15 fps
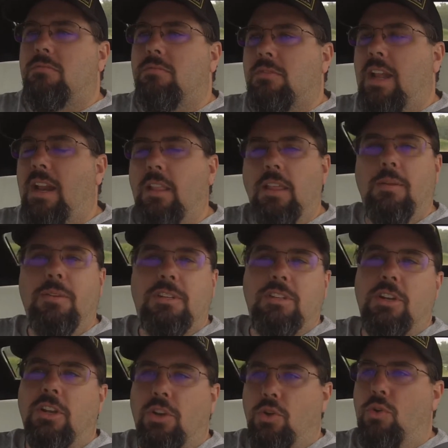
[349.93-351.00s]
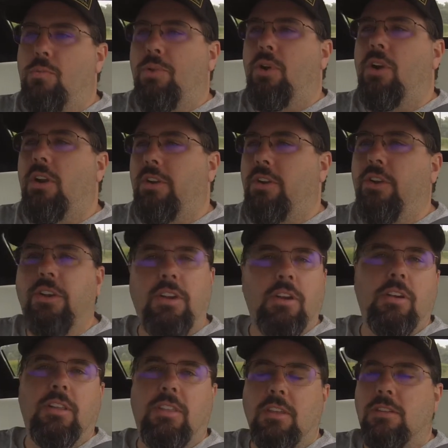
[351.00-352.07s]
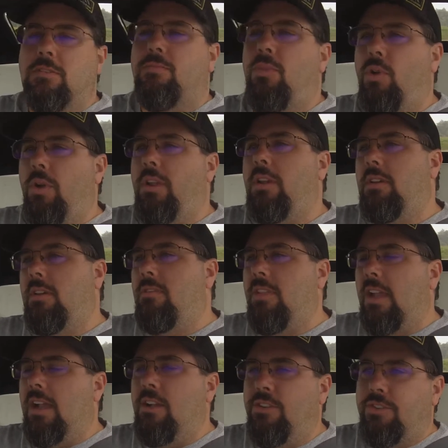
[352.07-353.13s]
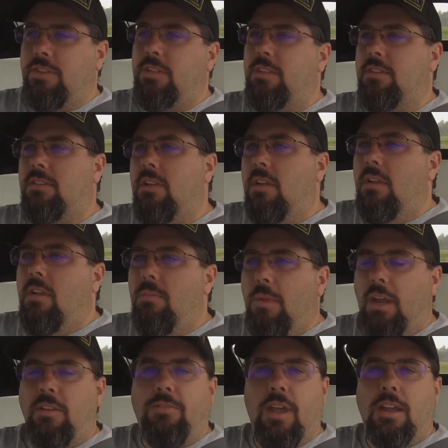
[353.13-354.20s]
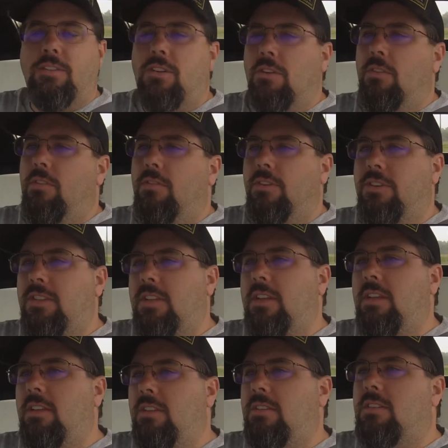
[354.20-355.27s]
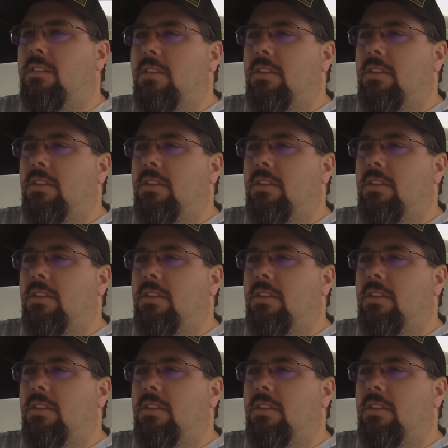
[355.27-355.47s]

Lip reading: kind of limits you to Cooper and Goodyear at this point. Everything else is manufactured overseas.